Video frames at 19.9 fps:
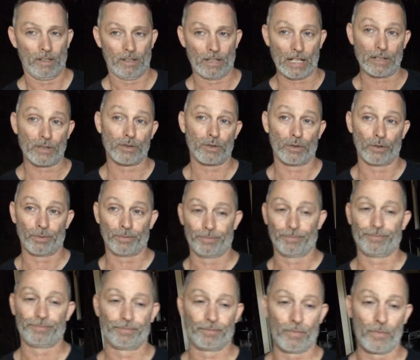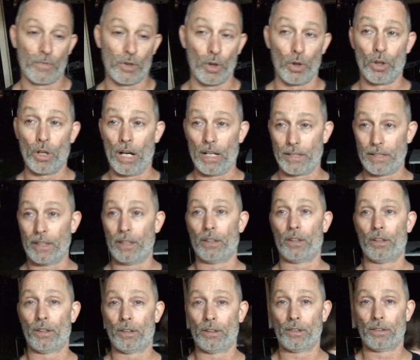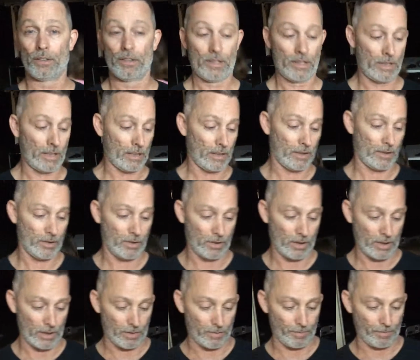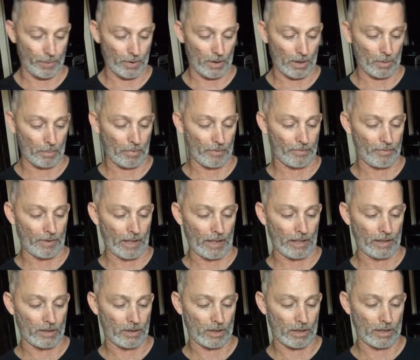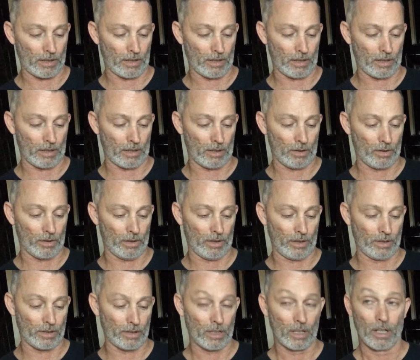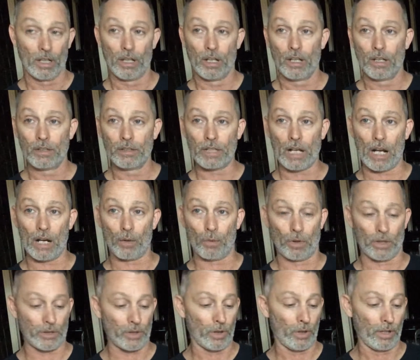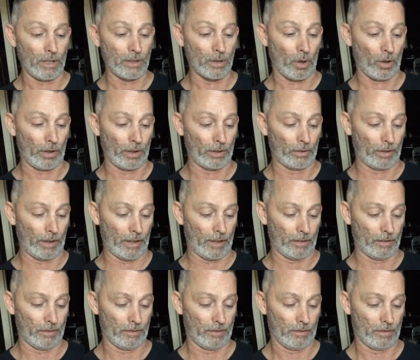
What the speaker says: That's true. Do you guys hear her? She's putting up a fight to get hoodies. Tyler wears hoodies all year round.